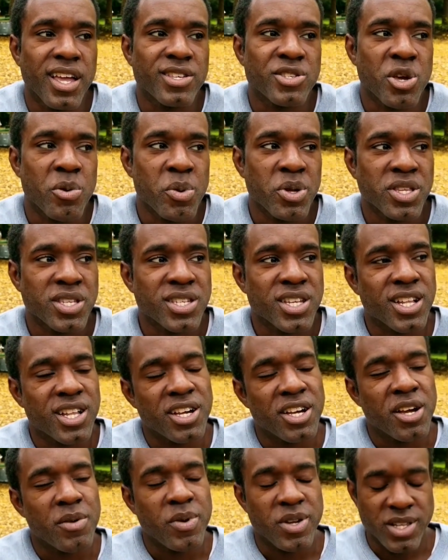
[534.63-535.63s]
so I'm in this
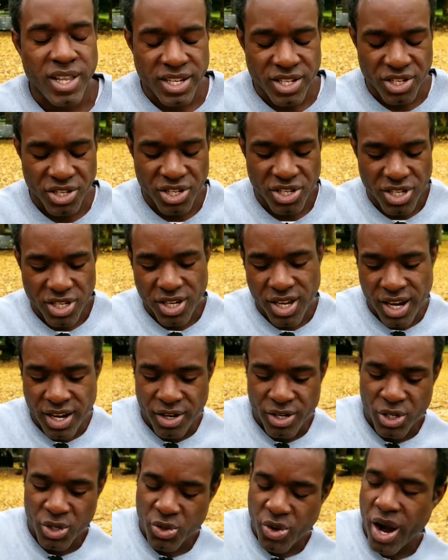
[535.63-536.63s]
club, and like just to kind
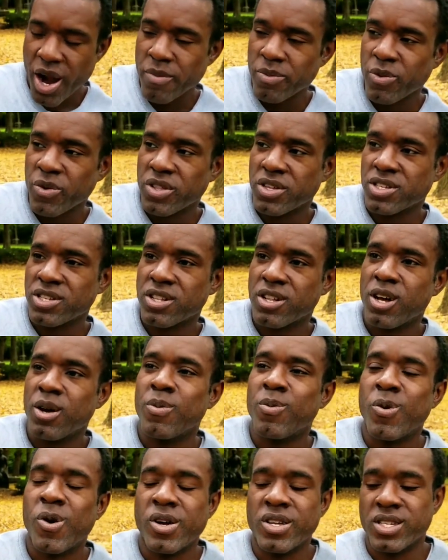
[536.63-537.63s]
of describe the way this
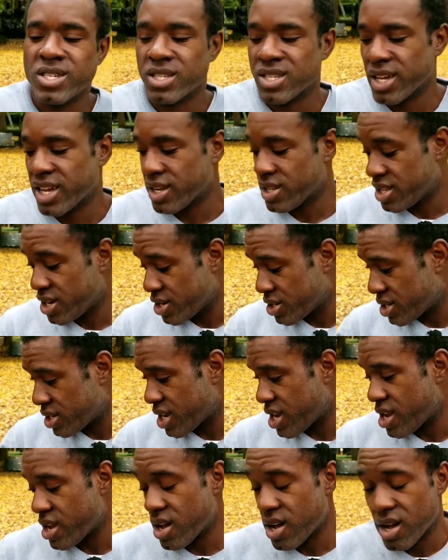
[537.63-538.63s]
club was, like there's
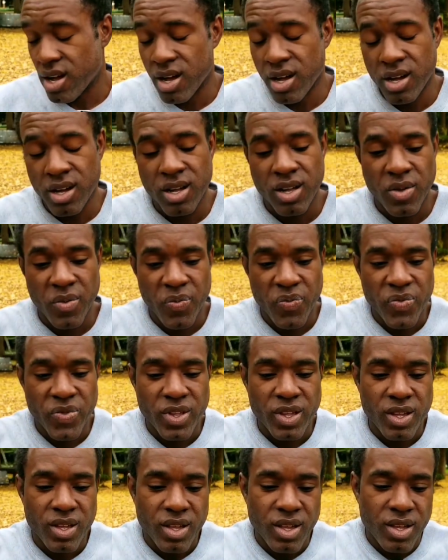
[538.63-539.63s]
a
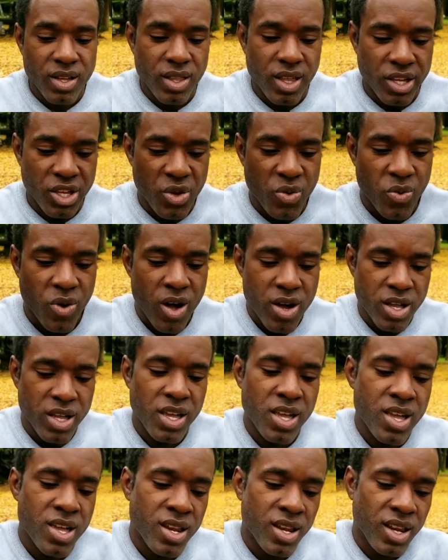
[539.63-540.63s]
like you walk
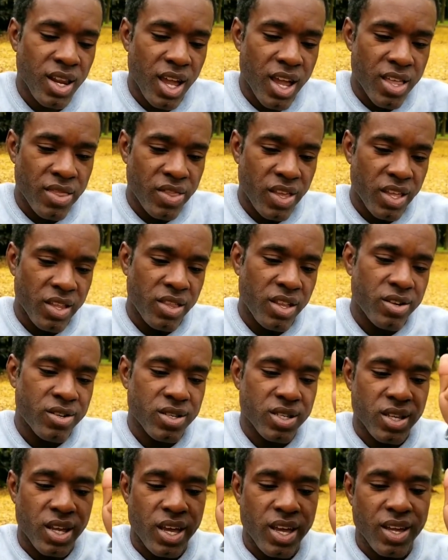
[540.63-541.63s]
in, and then
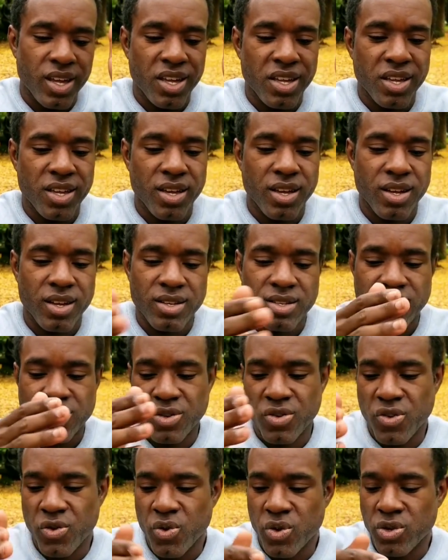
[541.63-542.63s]
there's like,
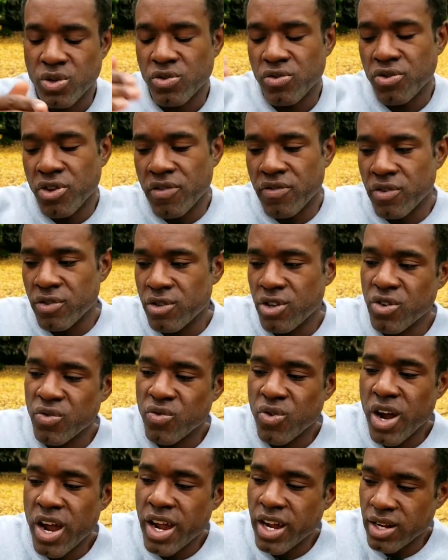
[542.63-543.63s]
so you if you look
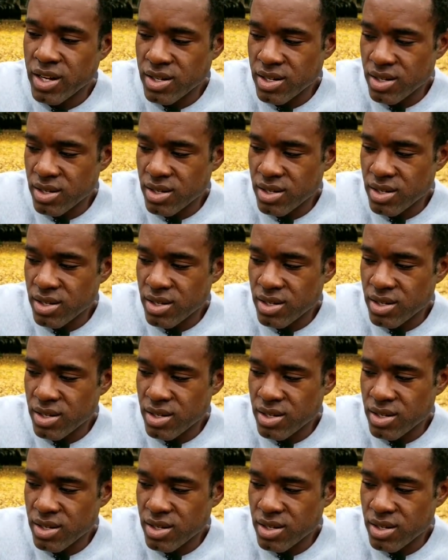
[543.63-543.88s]
right,